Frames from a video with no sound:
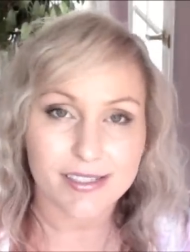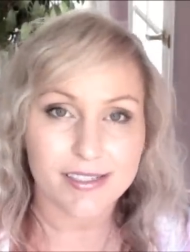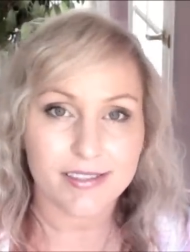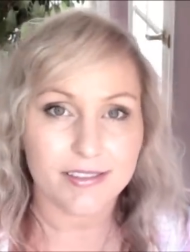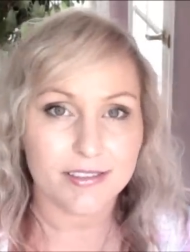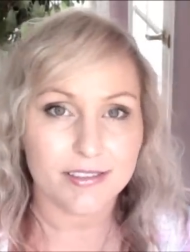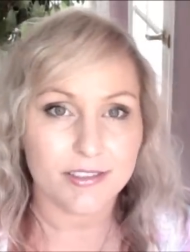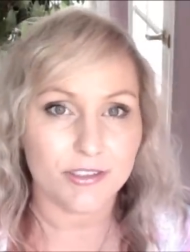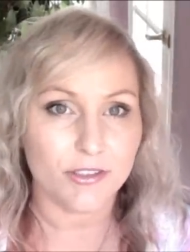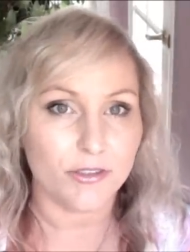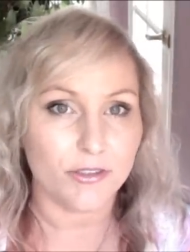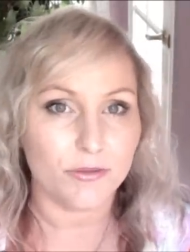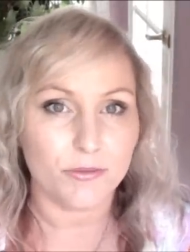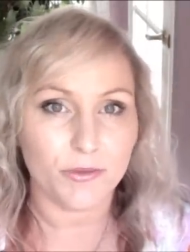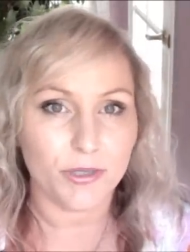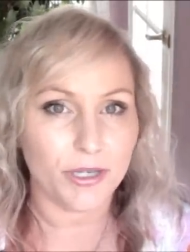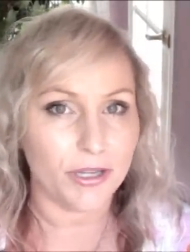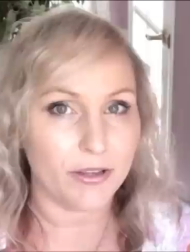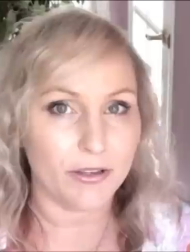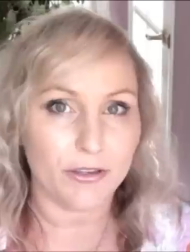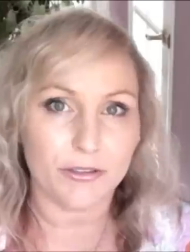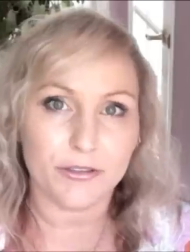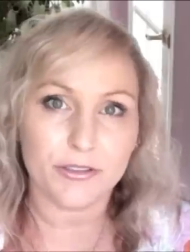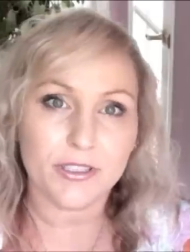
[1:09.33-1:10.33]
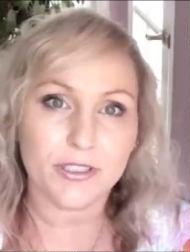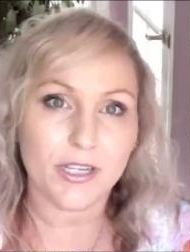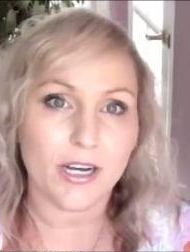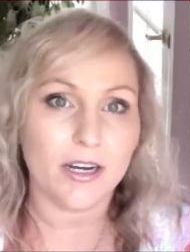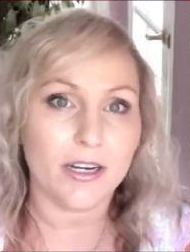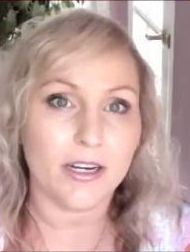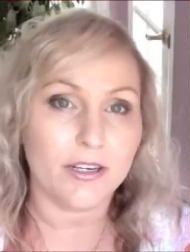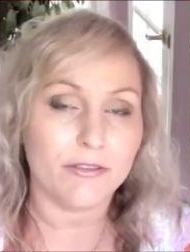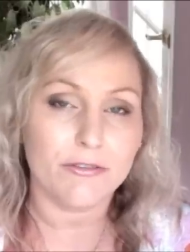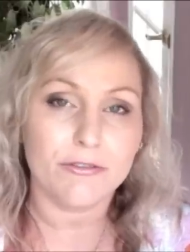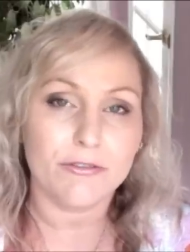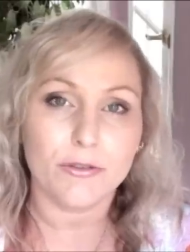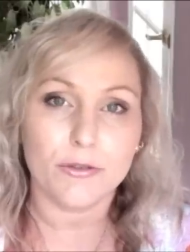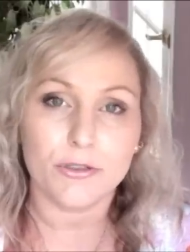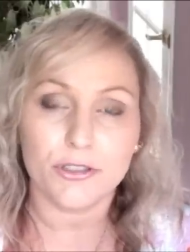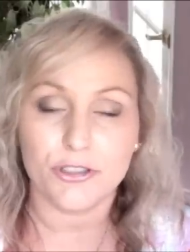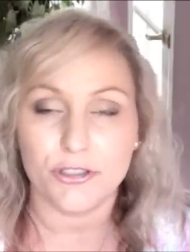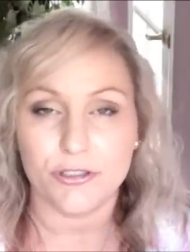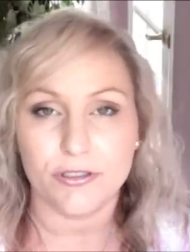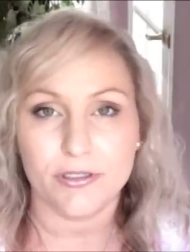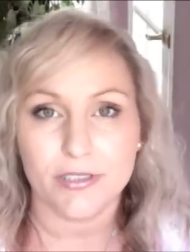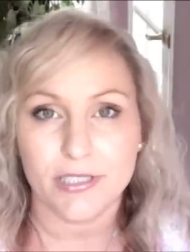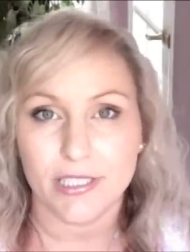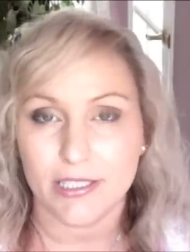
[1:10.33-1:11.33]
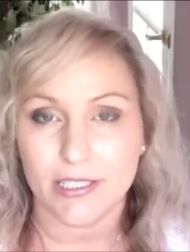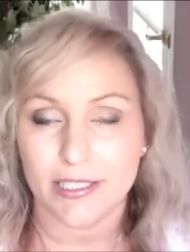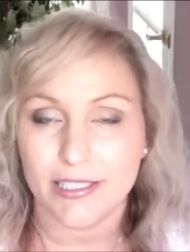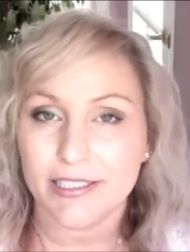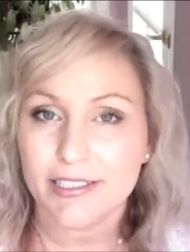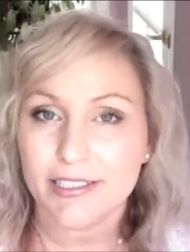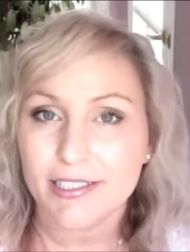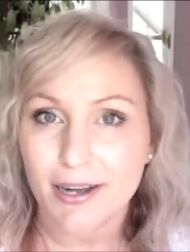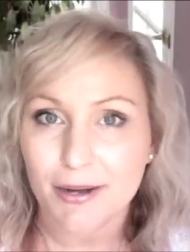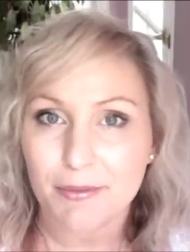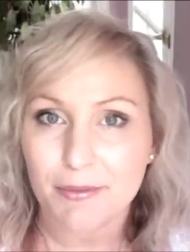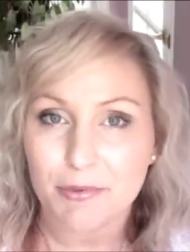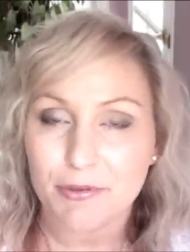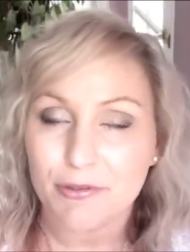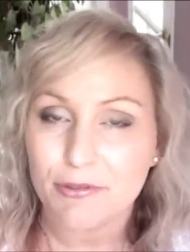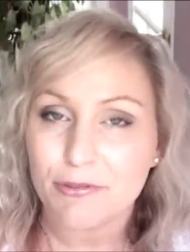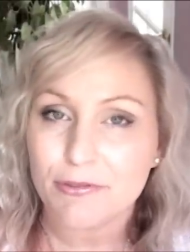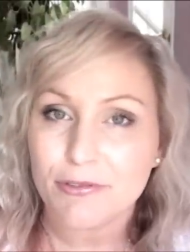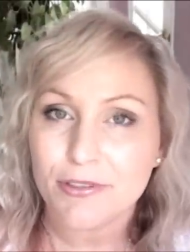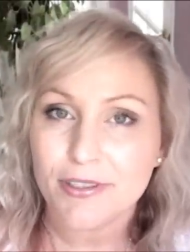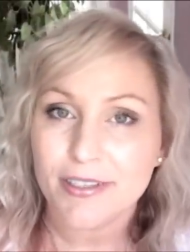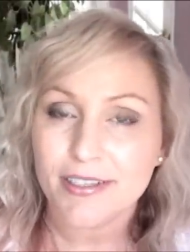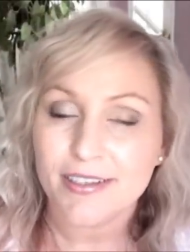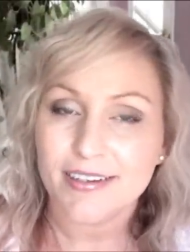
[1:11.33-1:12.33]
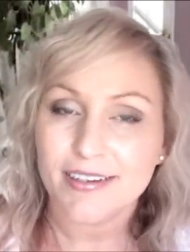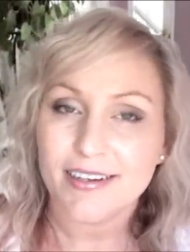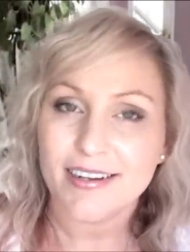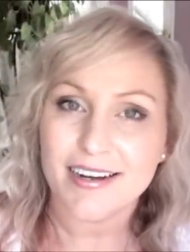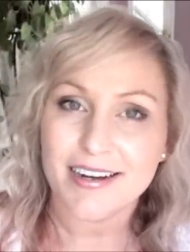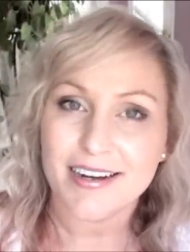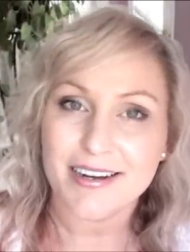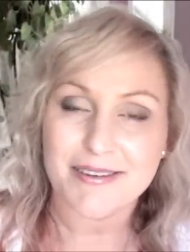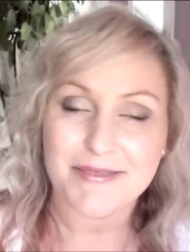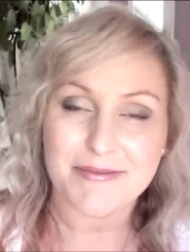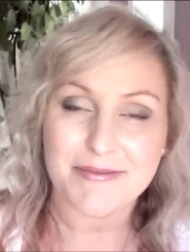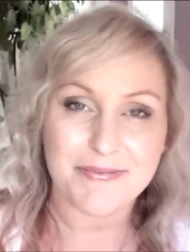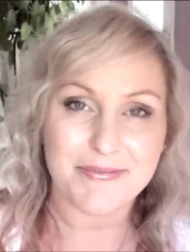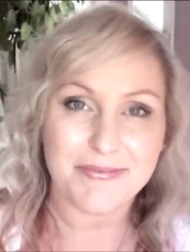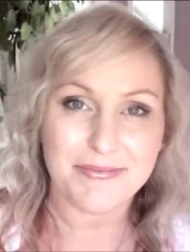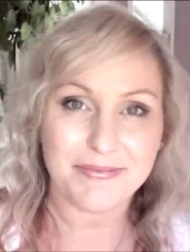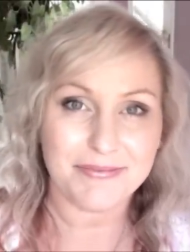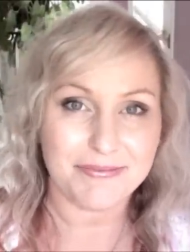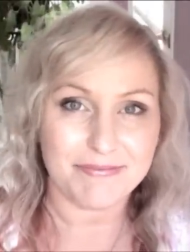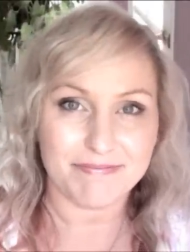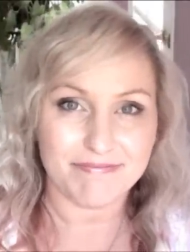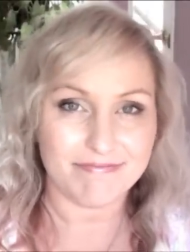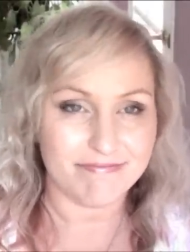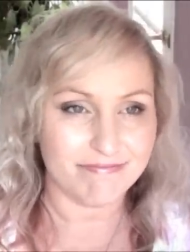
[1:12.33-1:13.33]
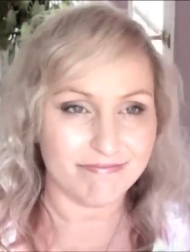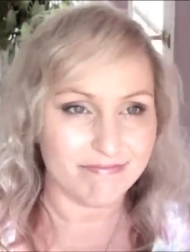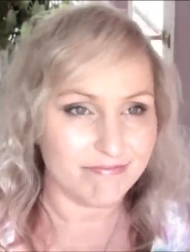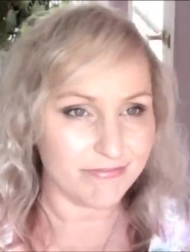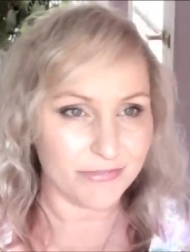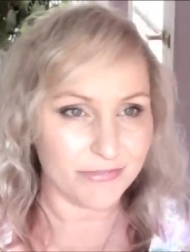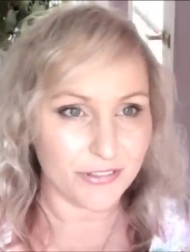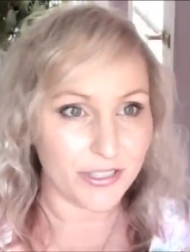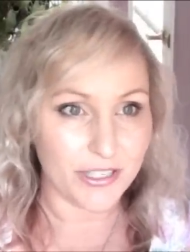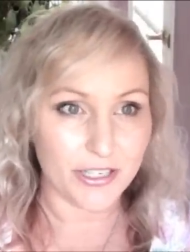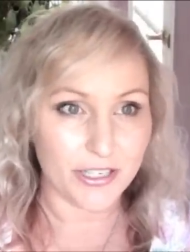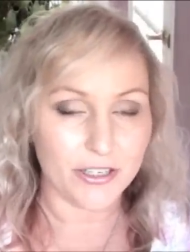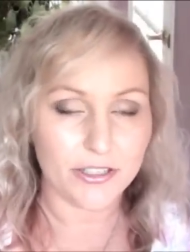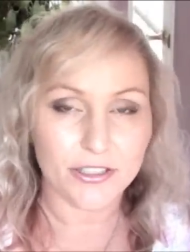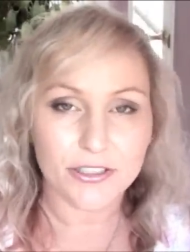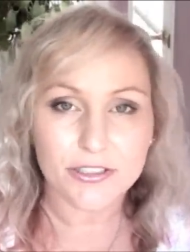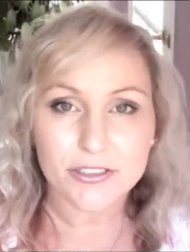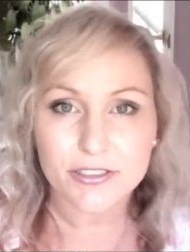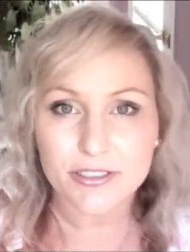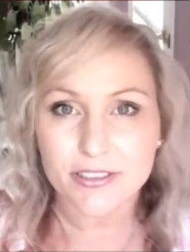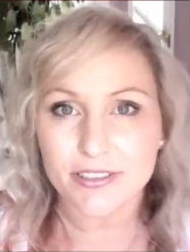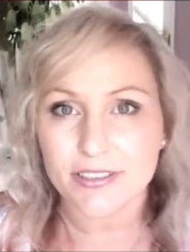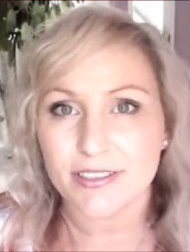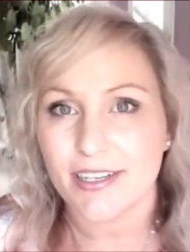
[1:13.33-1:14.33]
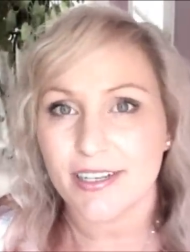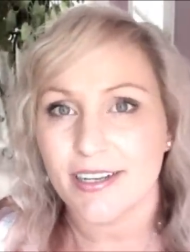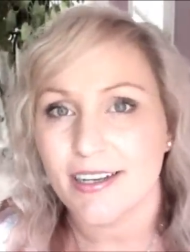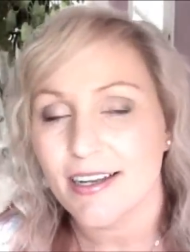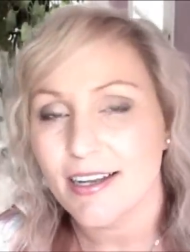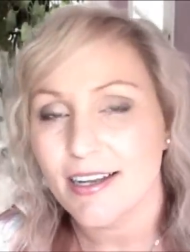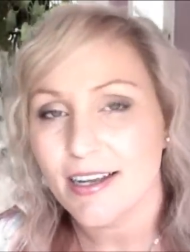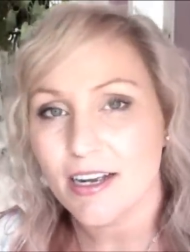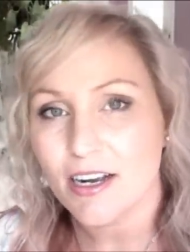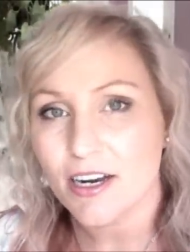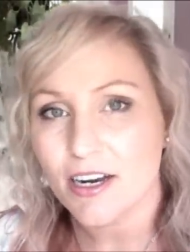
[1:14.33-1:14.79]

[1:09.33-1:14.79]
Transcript: It's not one of those kind of fortune telling type of um, videos.